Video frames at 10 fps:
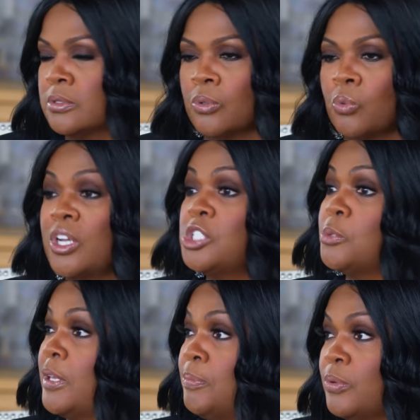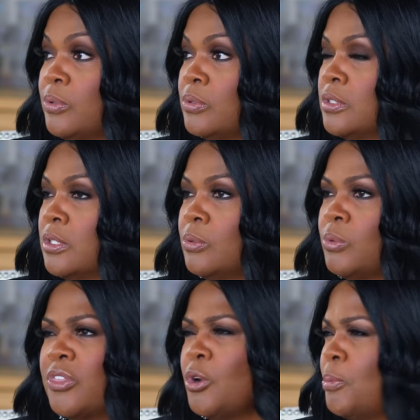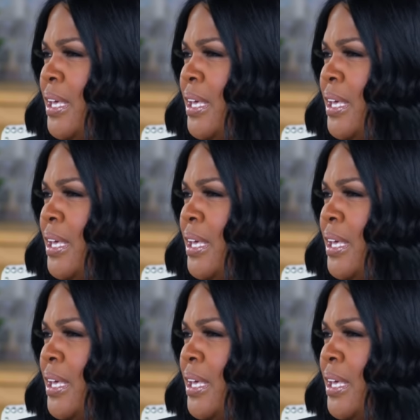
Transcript: mm-hmm. rich people yeah. with no